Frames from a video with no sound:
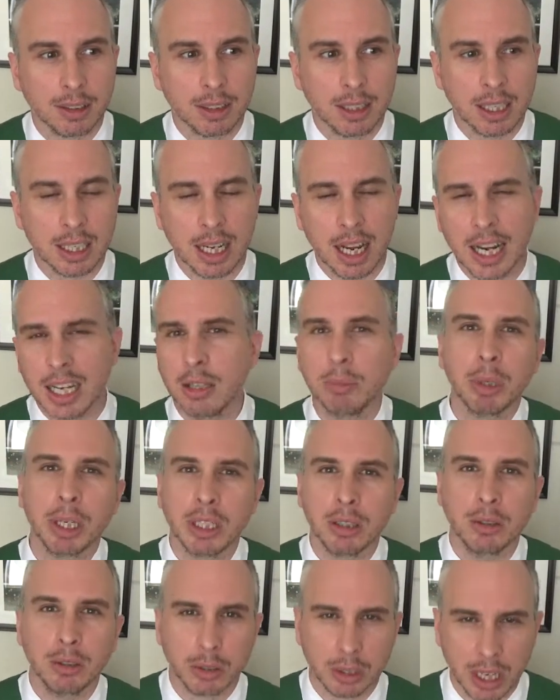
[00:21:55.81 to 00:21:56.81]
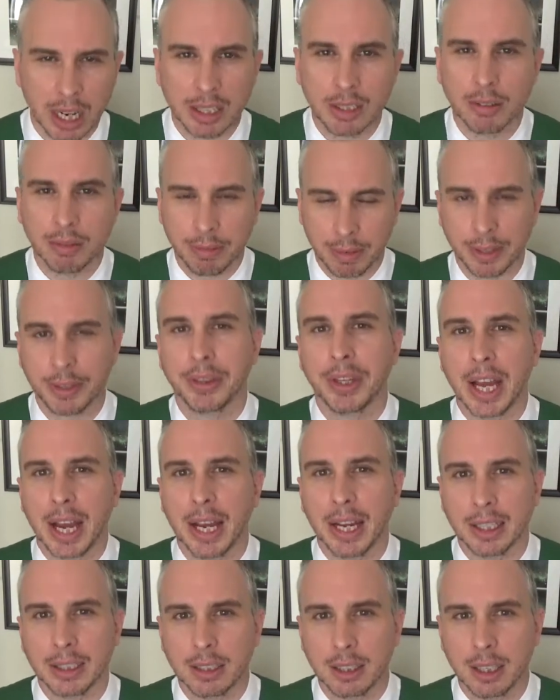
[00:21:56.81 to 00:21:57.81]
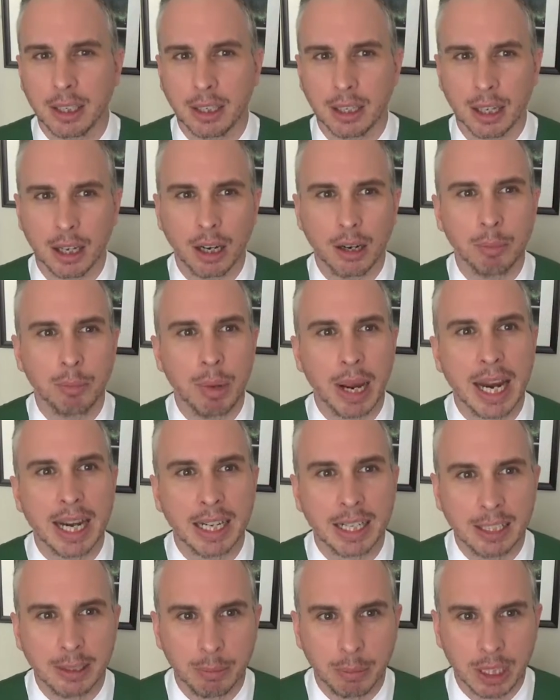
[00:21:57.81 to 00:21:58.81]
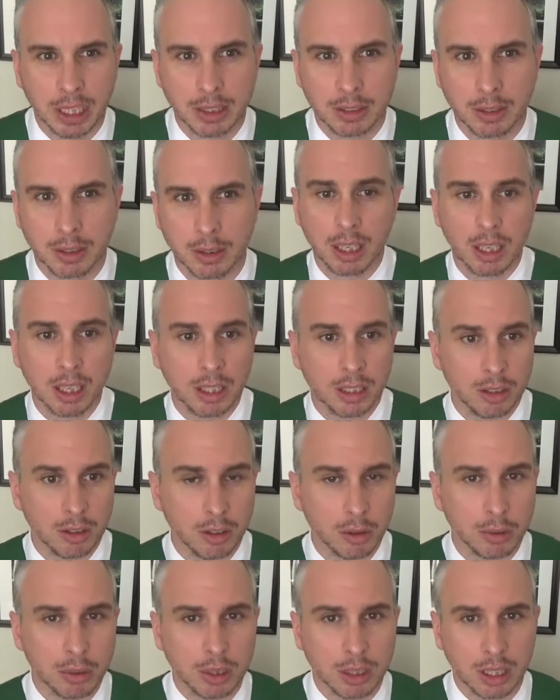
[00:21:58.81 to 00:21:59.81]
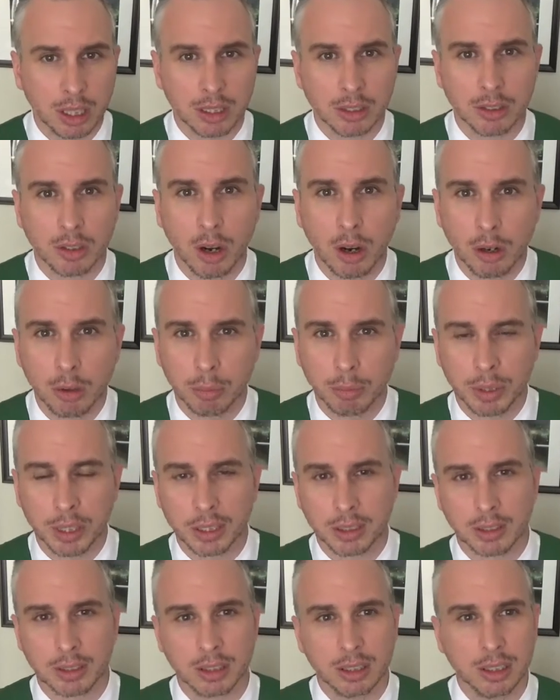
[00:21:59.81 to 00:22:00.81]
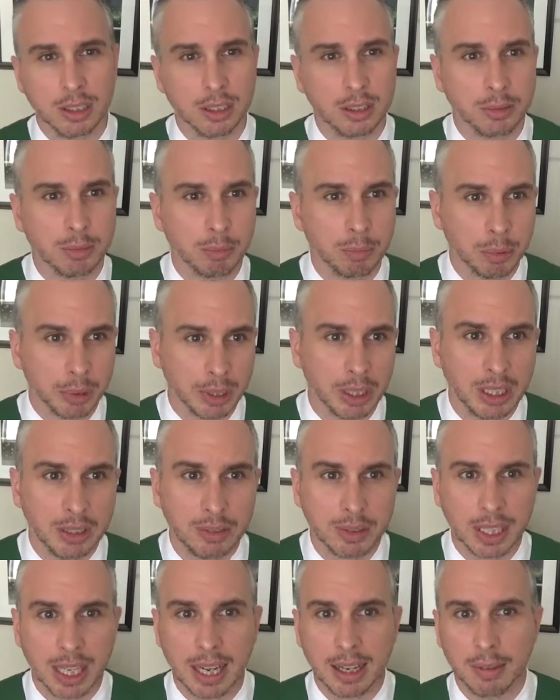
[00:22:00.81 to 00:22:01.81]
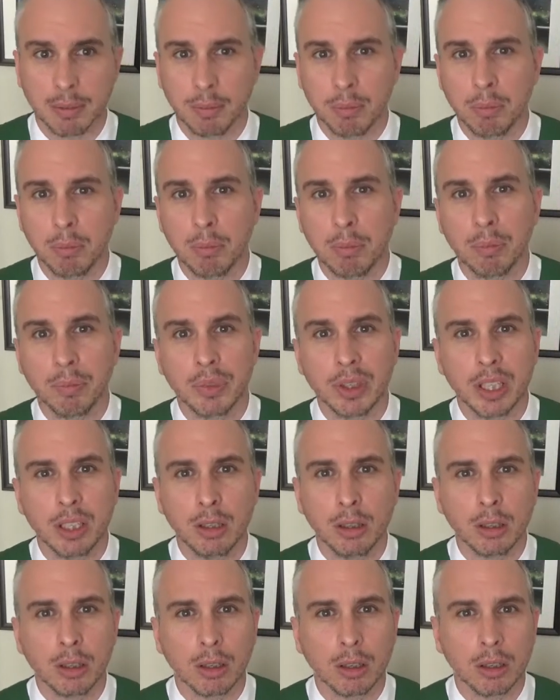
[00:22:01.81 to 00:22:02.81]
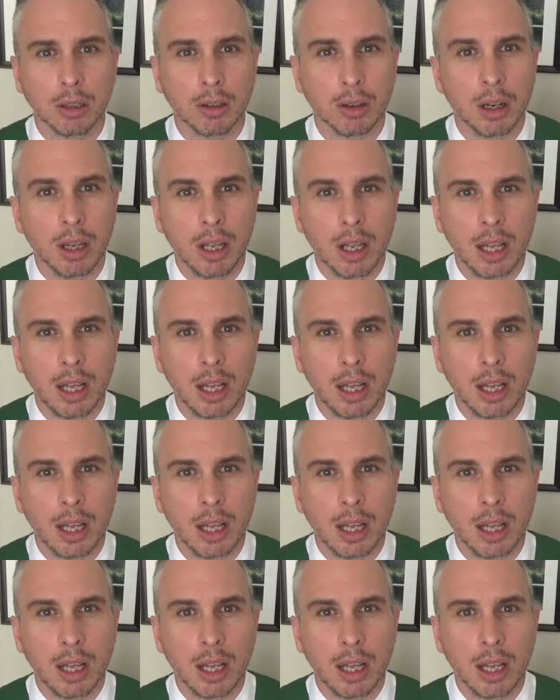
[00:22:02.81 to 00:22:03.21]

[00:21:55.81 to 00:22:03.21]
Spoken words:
anybody who's kind of felt that abandonment, you know, there's hope. There's these beliefs that you're